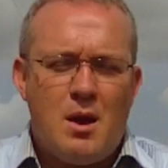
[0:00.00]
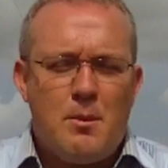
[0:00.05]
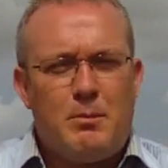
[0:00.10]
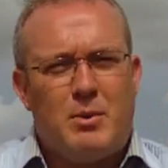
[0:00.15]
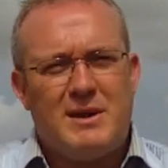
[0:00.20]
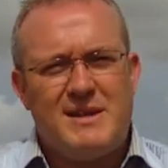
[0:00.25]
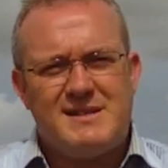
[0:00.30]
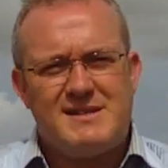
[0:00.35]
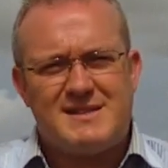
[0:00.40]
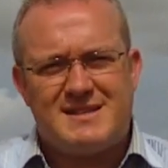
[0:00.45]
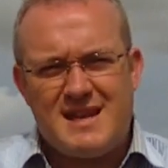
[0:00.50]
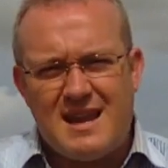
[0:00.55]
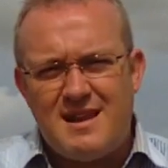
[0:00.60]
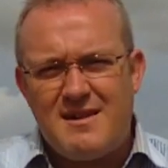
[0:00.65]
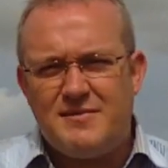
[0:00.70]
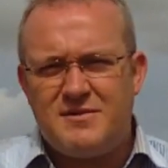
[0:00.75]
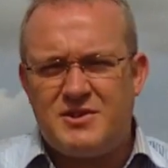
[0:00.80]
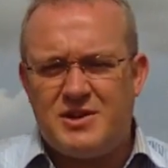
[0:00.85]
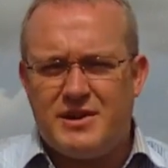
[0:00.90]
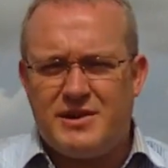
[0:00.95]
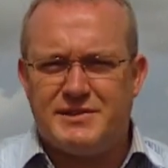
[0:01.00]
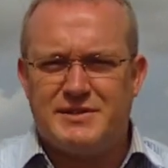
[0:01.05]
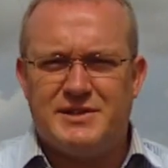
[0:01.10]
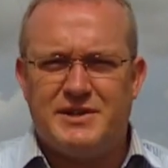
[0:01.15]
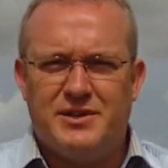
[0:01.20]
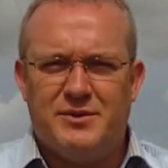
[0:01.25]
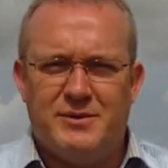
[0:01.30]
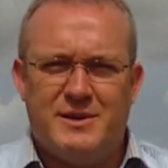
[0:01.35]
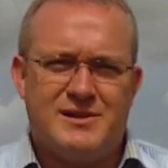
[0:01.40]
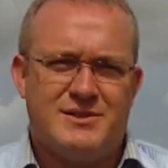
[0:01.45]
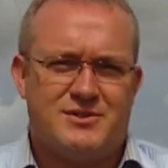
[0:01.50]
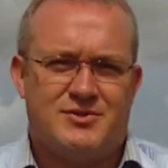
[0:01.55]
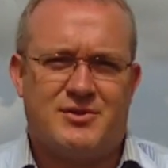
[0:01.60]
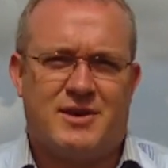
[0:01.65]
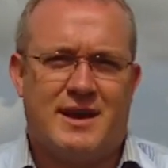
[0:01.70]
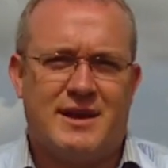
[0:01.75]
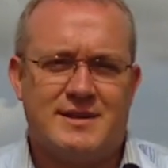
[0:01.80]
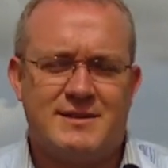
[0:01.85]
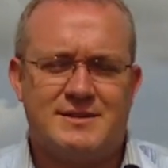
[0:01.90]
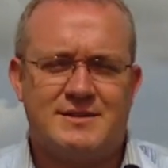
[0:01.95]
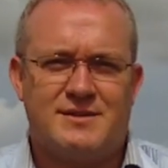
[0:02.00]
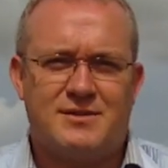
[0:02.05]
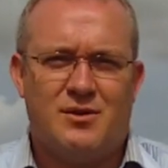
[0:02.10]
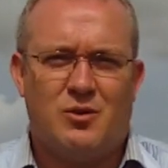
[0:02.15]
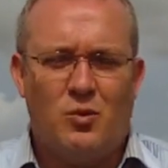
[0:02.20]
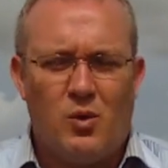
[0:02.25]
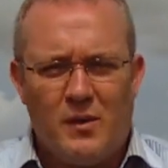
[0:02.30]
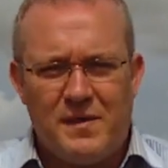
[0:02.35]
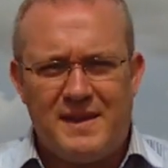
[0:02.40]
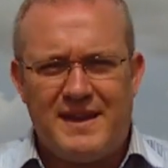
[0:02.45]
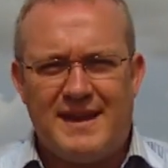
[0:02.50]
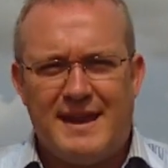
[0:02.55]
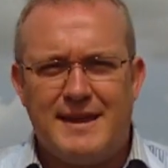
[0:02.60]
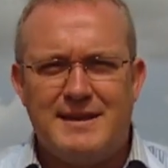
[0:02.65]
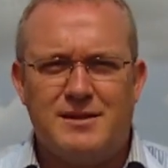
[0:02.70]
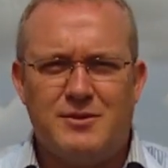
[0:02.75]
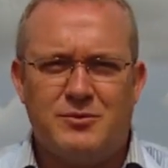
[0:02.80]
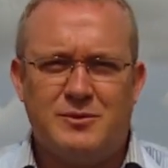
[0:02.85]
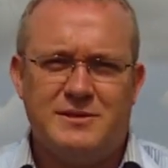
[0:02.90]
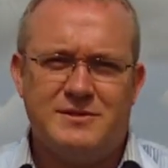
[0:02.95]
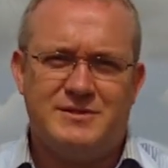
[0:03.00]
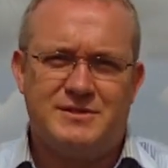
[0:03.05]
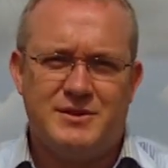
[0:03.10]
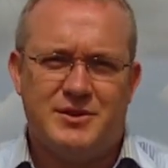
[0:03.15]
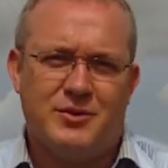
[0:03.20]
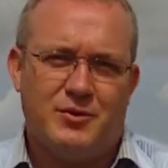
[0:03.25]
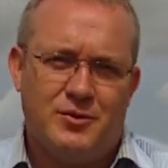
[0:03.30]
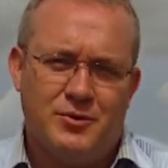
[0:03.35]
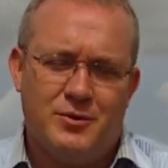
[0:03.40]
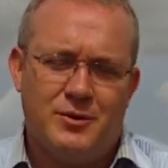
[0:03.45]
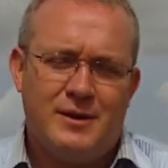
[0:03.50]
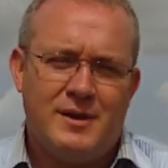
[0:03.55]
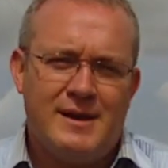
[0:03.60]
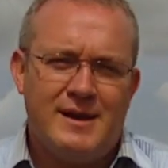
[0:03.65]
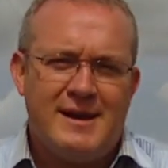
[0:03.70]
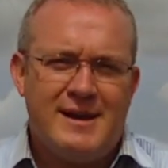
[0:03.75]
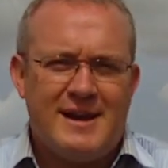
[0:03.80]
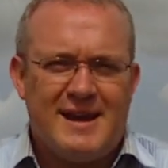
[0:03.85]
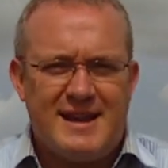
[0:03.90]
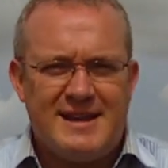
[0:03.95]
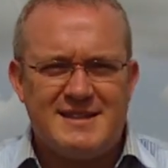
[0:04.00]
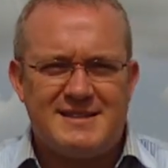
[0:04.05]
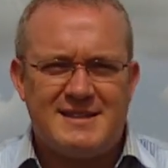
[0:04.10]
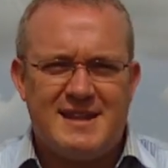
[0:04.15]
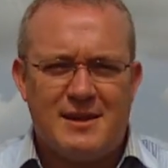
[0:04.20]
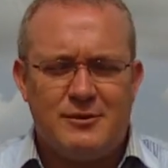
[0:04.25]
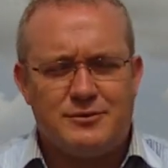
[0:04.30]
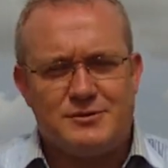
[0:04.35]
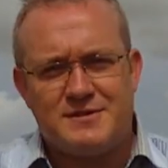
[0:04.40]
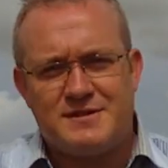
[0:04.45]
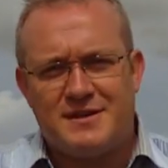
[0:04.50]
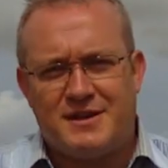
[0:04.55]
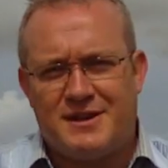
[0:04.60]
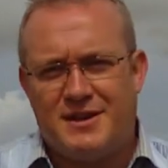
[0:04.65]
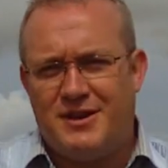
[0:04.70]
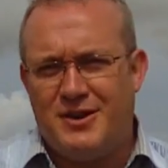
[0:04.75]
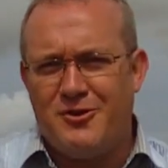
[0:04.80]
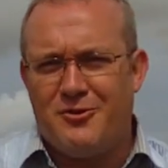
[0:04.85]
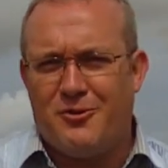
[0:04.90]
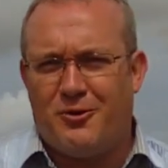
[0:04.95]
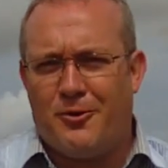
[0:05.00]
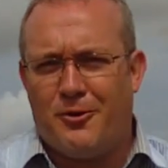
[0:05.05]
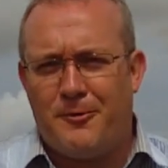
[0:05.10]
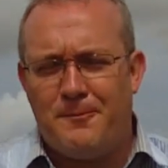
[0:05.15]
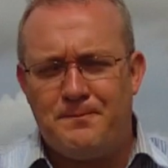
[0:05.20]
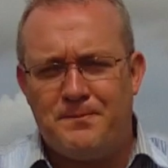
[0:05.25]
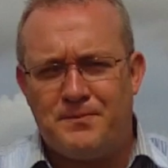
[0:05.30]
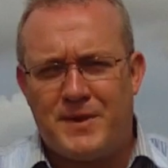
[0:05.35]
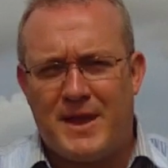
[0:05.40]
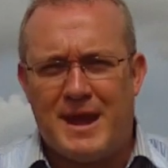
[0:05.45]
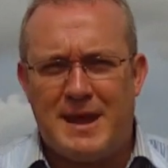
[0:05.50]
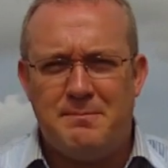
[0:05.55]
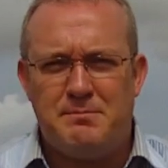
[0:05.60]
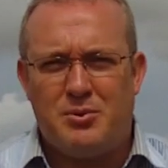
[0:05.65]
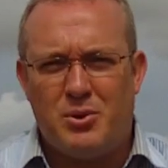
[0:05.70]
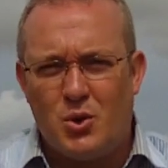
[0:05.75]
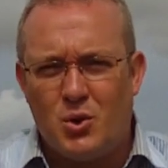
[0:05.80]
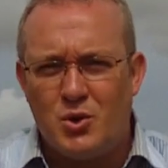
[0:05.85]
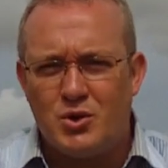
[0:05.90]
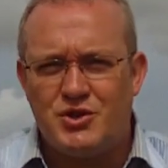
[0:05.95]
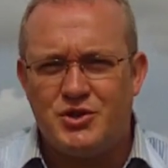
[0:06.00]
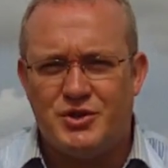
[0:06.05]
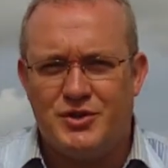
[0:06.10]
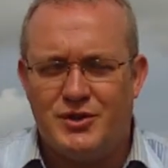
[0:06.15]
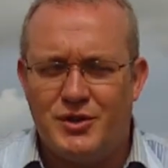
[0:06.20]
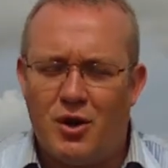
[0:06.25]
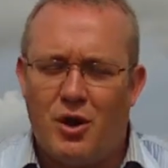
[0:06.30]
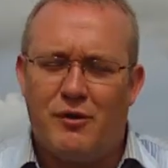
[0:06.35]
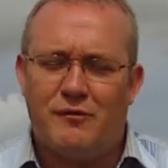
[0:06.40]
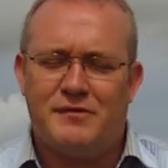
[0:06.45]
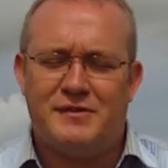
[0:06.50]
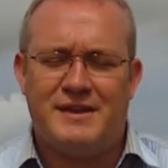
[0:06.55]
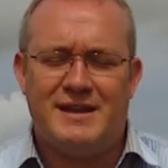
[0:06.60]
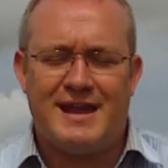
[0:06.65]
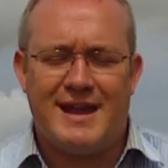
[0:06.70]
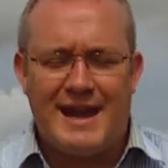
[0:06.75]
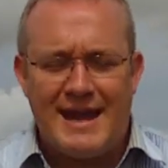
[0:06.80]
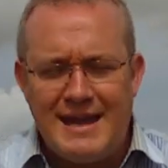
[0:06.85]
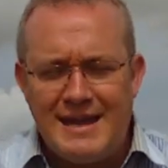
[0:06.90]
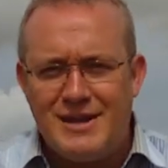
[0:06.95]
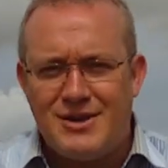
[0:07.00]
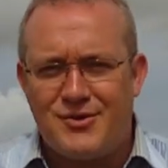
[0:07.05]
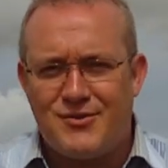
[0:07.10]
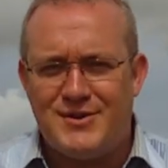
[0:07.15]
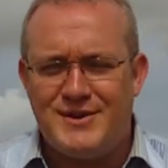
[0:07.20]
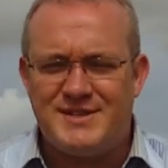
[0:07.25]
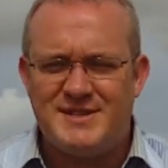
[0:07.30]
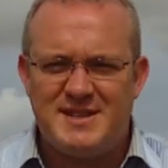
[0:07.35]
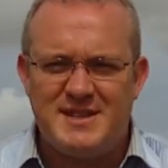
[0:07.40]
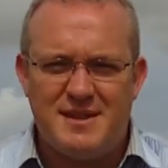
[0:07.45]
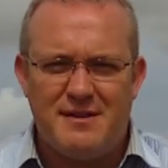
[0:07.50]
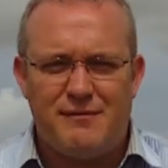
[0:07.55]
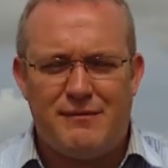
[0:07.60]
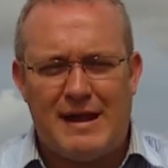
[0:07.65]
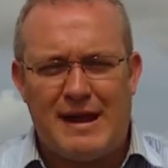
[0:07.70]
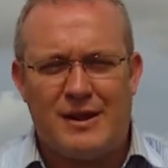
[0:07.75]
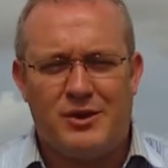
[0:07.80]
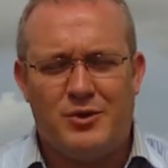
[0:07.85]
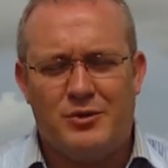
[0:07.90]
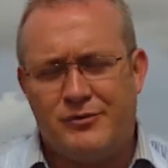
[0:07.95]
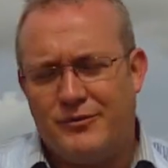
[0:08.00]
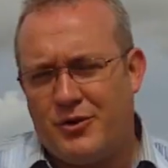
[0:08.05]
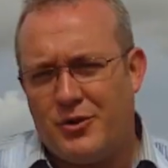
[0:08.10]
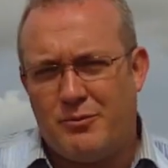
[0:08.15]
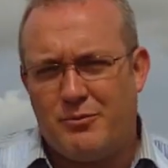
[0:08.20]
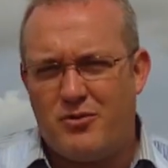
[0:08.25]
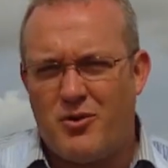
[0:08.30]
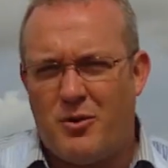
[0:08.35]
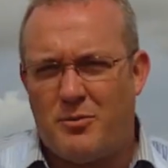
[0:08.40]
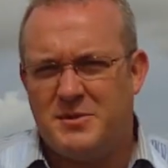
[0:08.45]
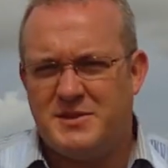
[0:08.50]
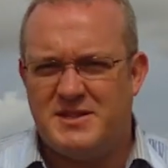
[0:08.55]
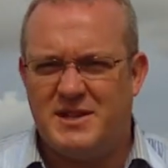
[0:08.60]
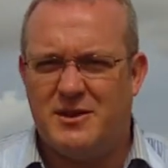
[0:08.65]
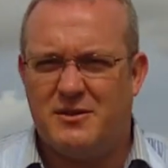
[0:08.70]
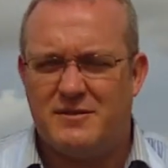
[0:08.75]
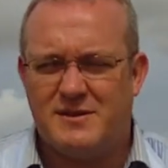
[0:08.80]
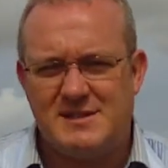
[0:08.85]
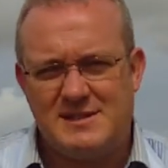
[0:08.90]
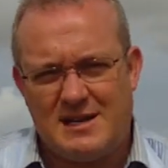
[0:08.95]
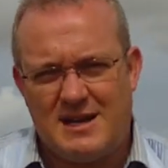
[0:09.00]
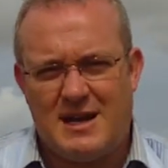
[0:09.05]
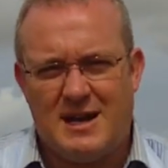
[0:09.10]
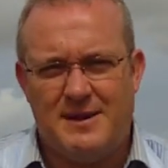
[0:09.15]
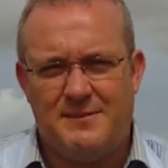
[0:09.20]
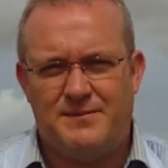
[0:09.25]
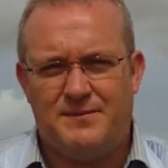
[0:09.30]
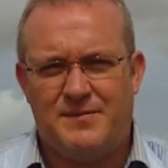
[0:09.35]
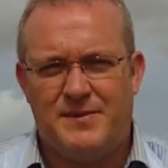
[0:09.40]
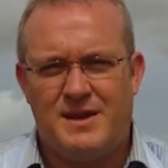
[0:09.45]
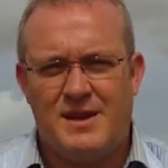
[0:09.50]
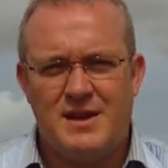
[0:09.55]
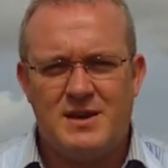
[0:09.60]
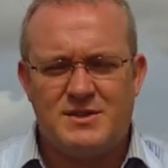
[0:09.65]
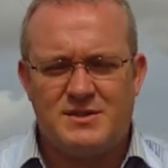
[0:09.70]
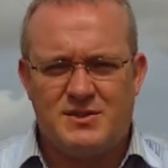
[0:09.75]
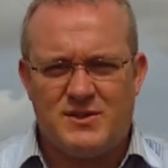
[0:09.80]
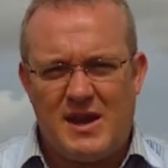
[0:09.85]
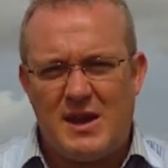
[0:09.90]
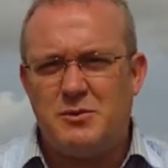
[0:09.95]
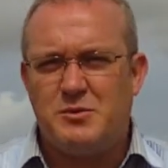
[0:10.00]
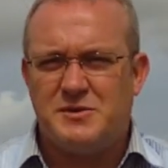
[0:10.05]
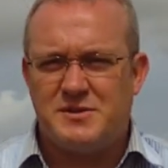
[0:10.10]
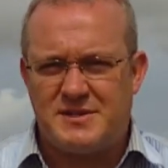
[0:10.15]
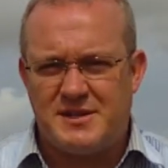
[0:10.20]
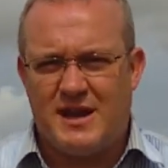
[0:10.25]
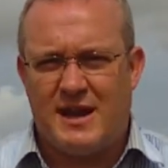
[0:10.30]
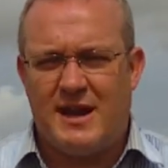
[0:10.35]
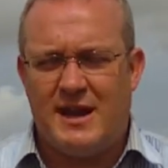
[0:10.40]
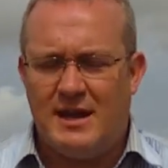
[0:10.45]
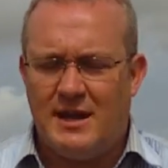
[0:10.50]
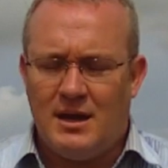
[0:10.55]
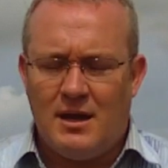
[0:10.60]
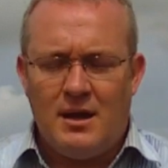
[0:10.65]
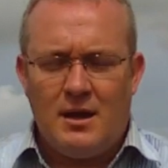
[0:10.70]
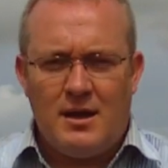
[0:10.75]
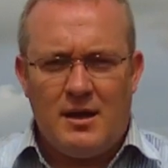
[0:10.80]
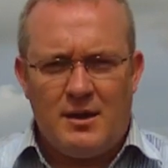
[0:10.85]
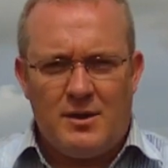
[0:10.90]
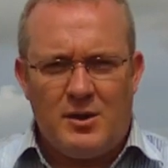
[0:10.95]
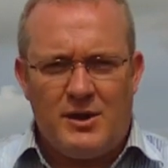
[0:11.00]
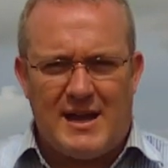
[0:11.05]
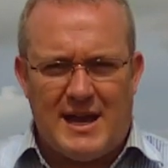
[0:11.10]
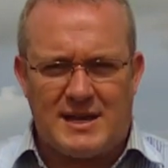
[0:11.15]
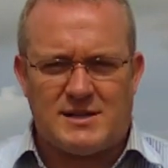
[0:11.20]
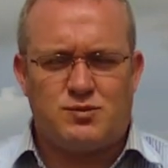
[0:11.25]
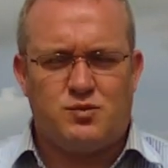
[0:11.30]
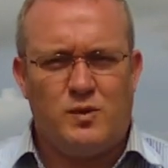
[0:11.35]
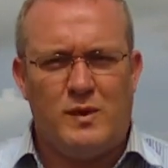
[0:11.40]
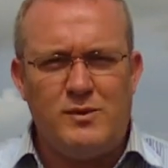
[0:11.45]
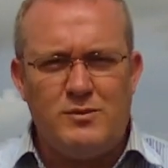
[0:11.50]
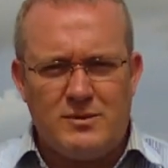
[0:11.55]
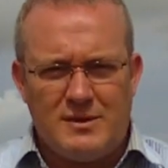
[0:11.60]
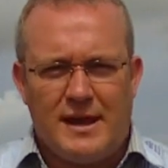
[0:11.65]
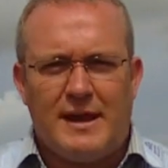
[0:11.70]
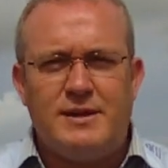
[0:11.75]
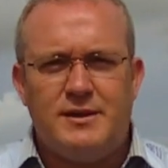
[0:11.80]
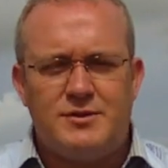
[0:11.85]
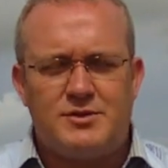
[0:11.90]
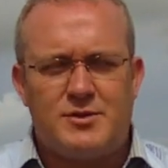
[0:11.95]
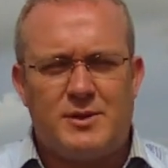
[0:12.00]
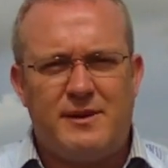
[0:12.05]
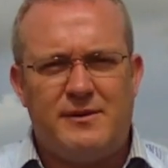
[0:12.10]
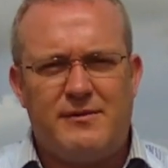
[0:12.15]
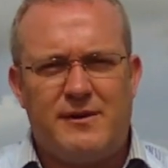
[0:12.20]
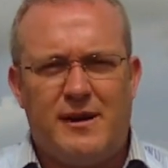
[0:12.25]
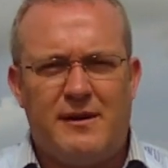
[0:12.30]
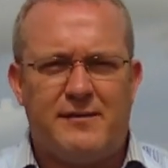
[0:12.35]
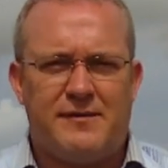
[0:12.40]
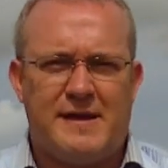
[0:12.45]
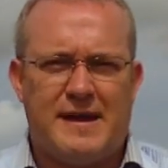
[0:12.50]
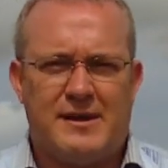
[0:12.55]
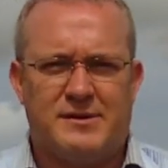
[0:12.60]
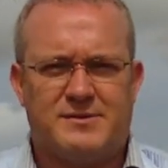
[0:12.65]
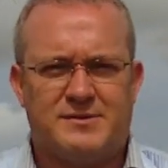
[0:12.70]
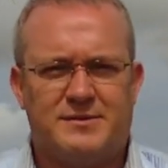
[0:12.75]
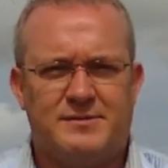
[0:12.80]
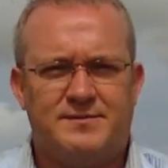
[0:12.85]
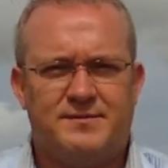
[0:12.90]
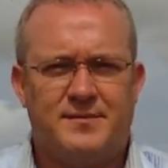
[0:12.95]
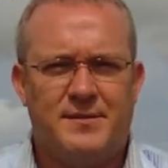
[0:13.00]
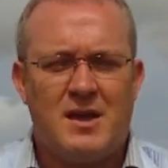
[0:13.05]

but instead of charging you interest, what the lender will do is they will secure a portion of the increase in the value of your property over time. So they will say, yes, we will lend you $25,000,